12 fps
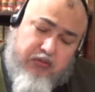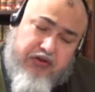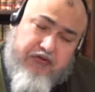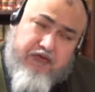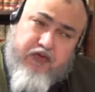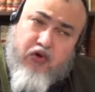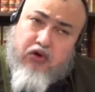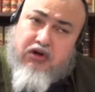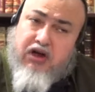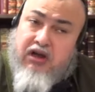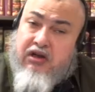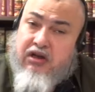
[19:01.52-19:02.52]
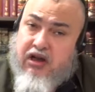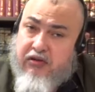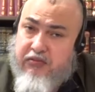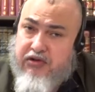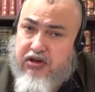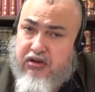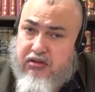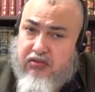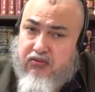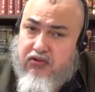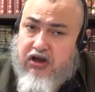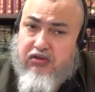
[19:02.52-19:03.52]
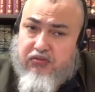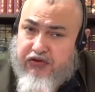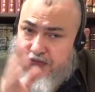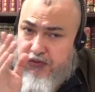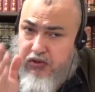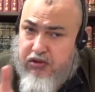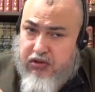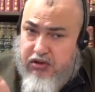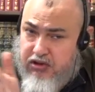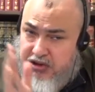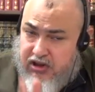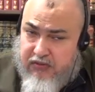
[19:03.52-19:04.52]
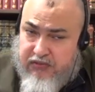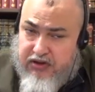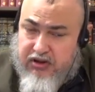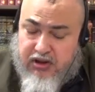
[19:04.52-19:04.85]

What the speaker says: before An-Naml, right before An-Naml,